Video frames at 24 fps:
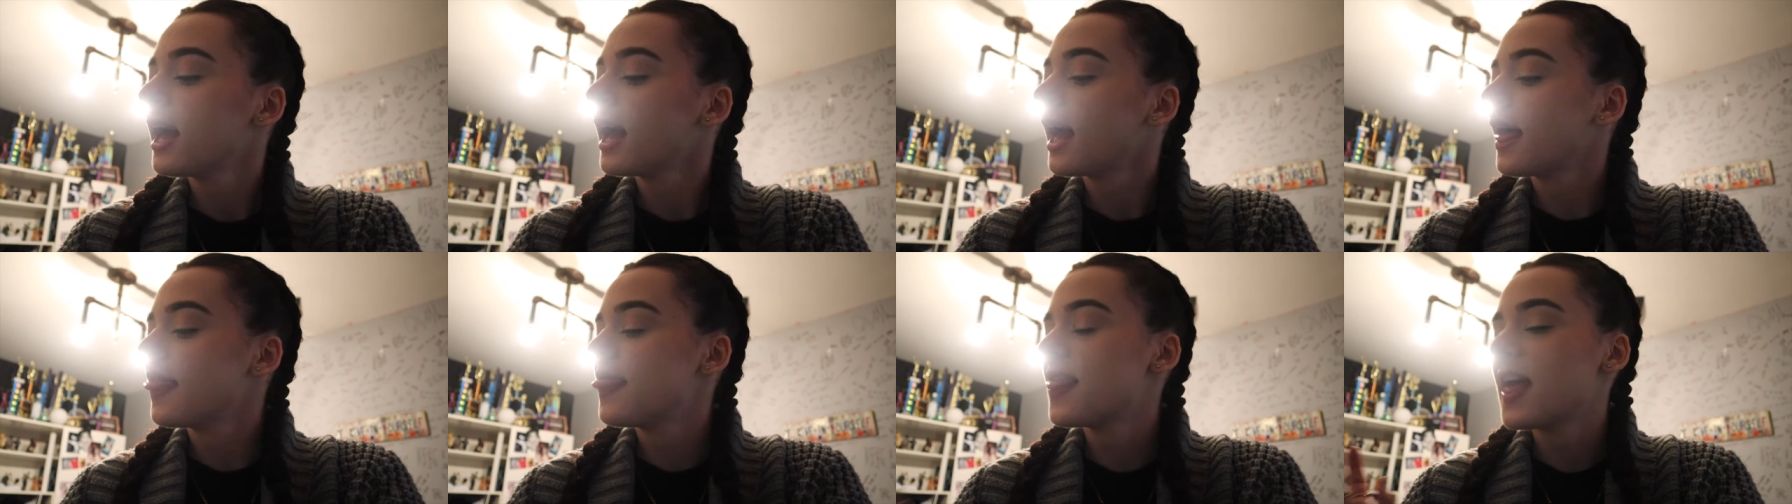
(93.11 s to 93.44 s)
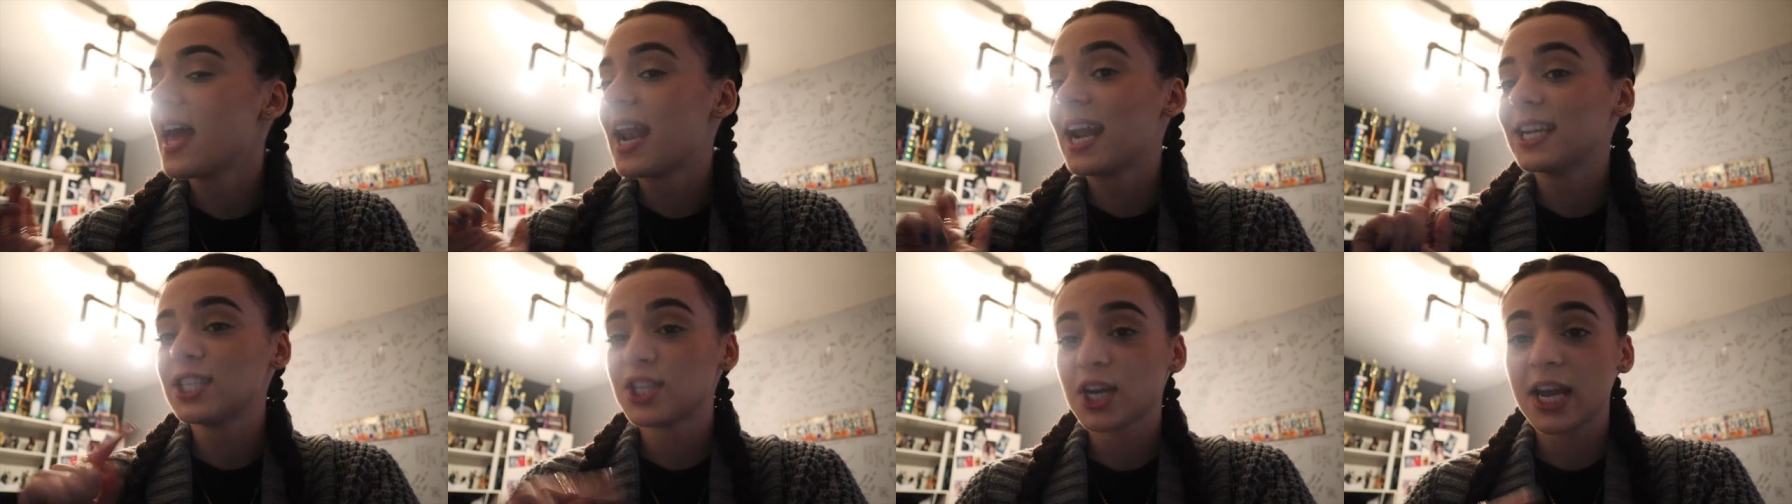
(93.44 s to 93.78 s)
and
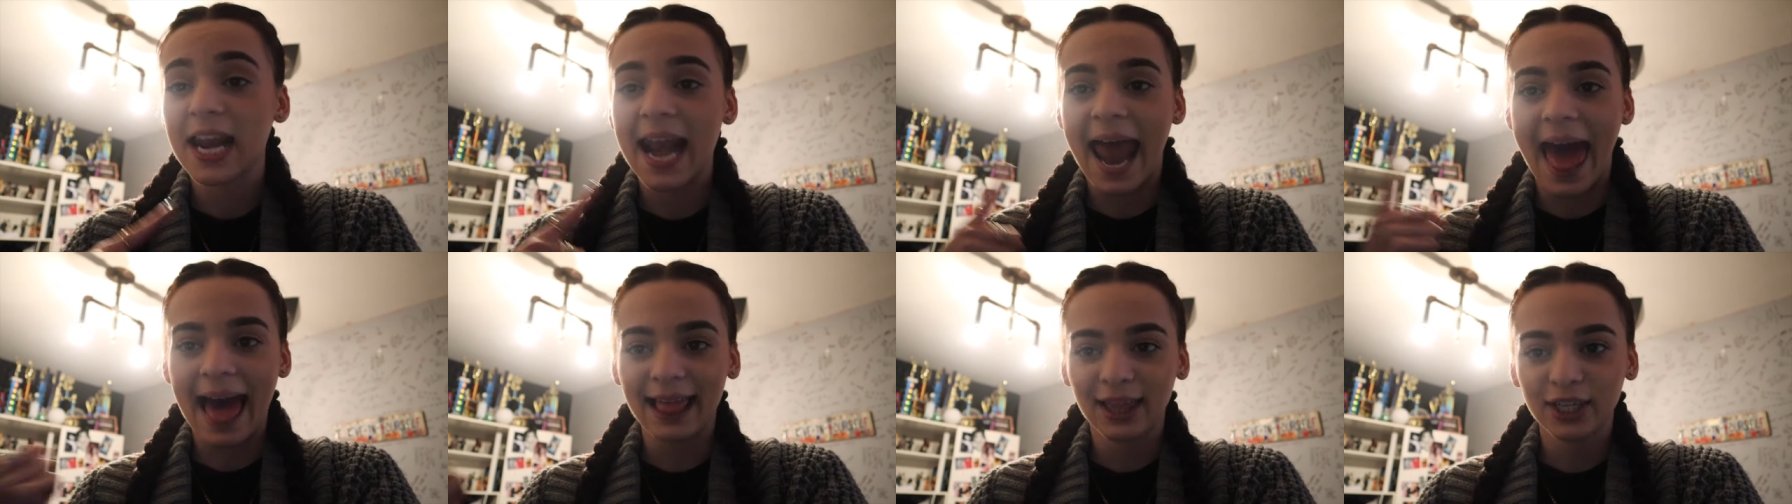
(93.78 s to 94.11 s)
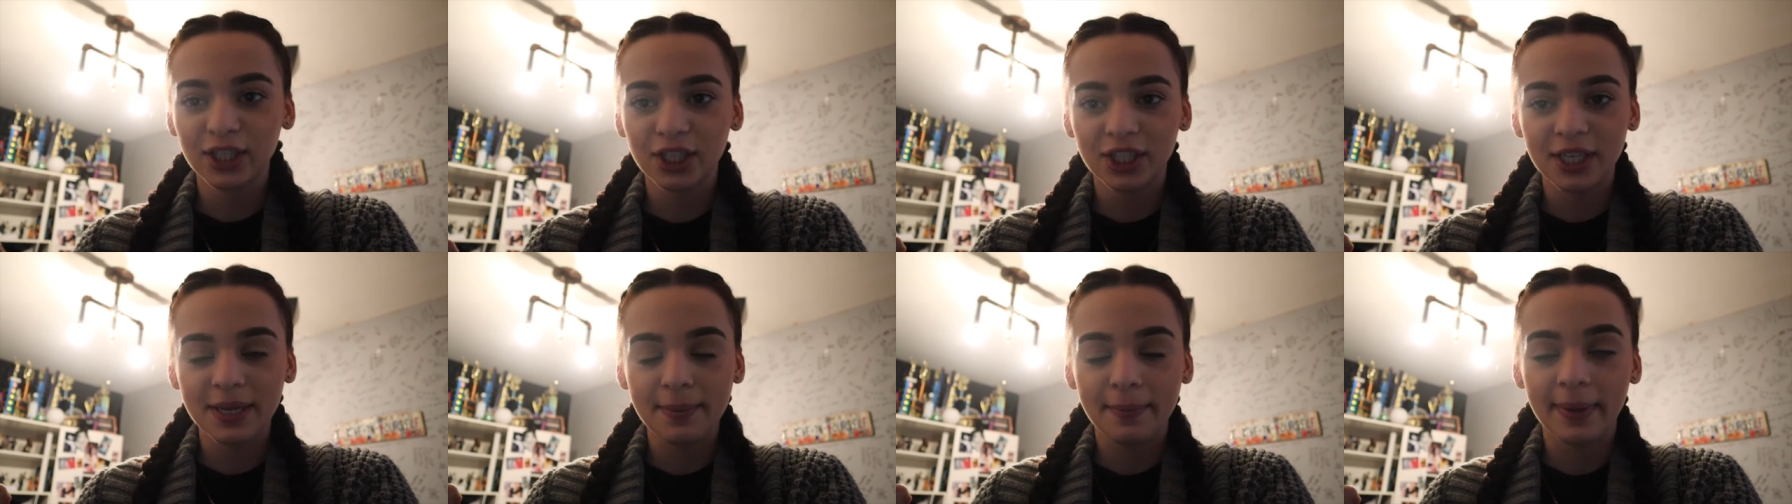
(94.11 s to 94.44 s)
then I took an
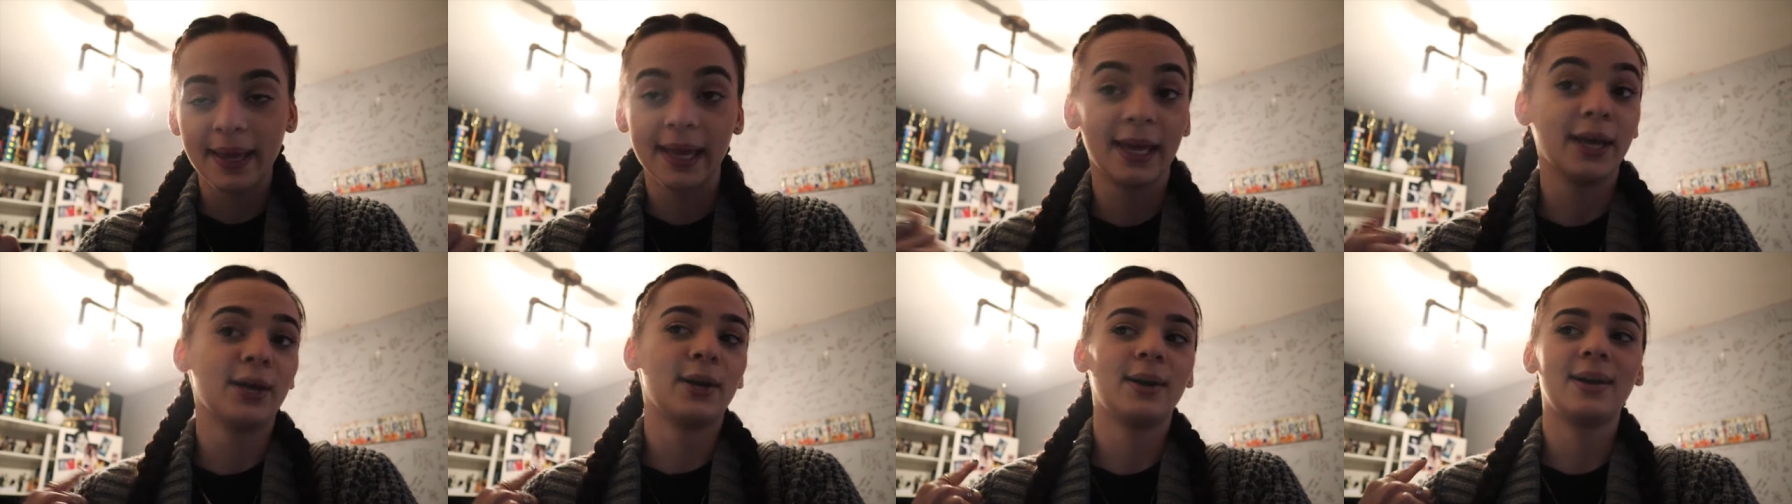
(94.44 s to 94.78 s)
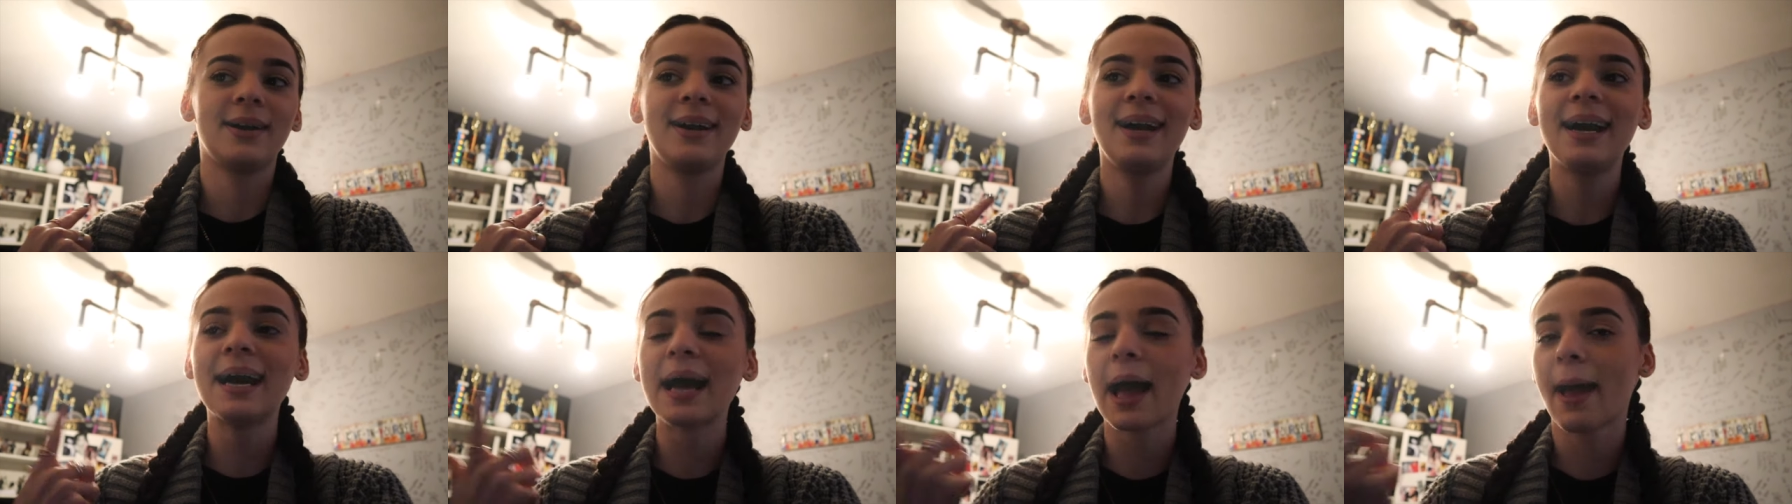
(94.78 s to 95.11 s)
allergy
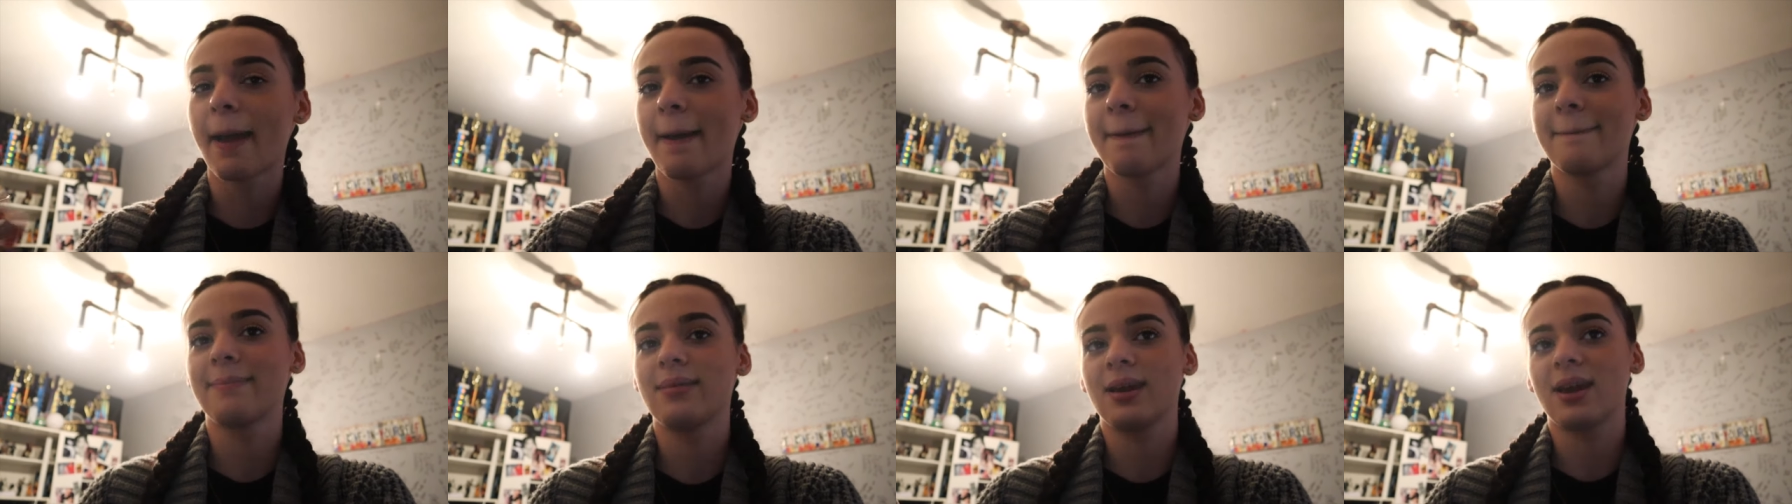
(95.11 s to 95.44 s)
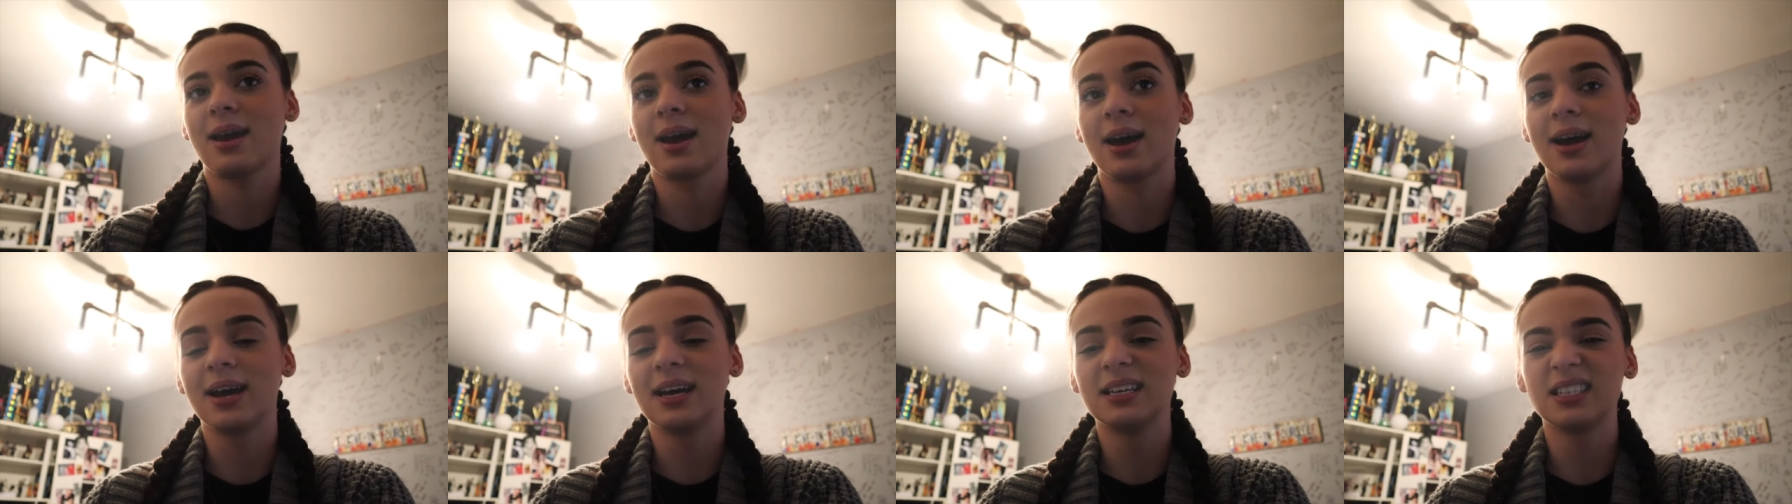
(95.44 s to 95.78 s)
pill
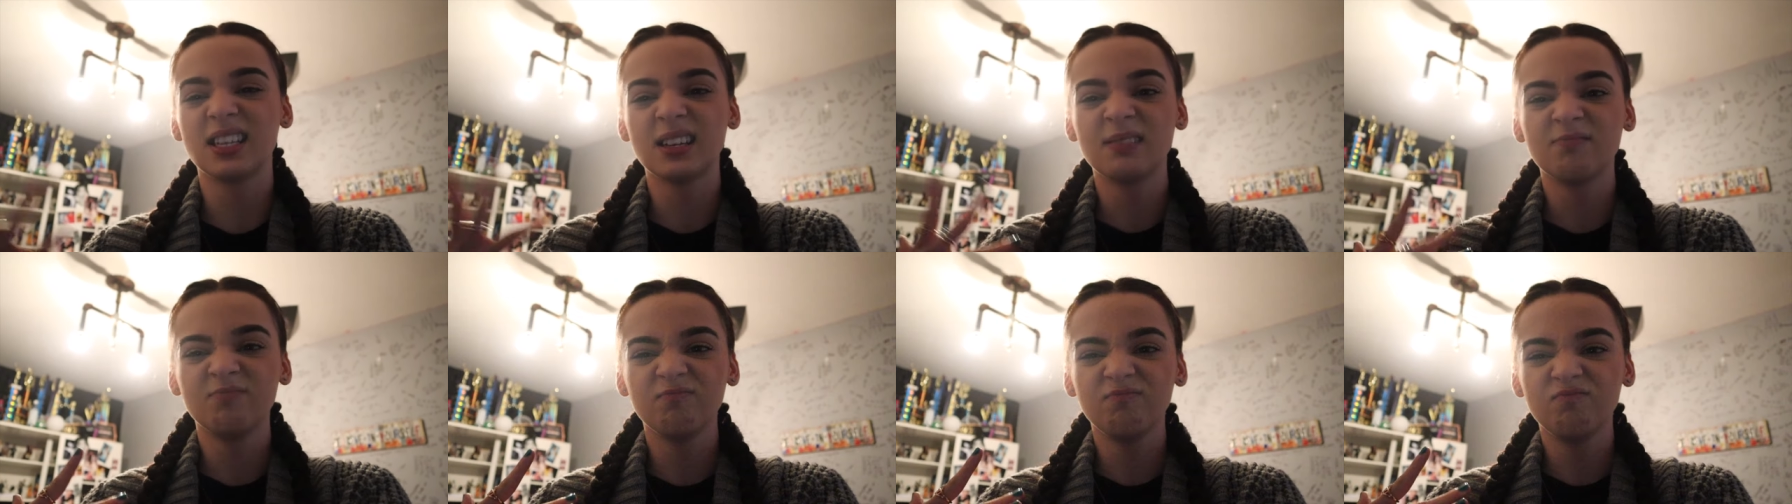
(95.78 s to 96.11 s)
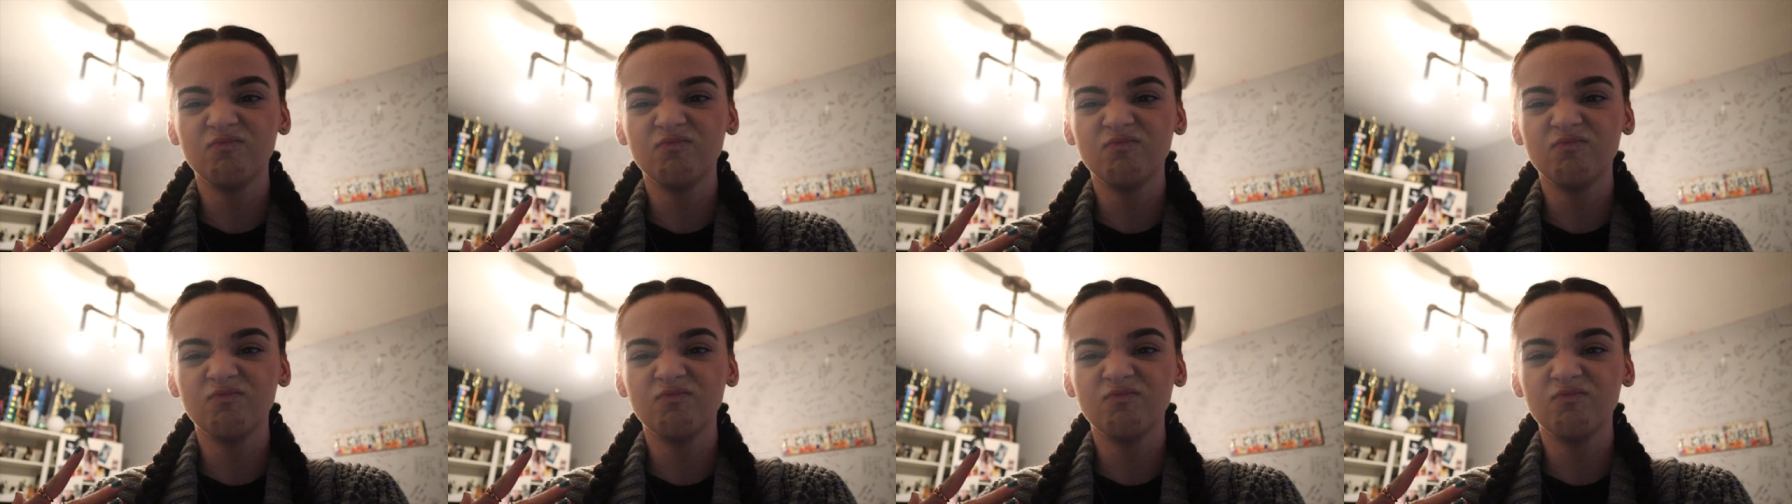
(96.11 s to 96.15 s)
because,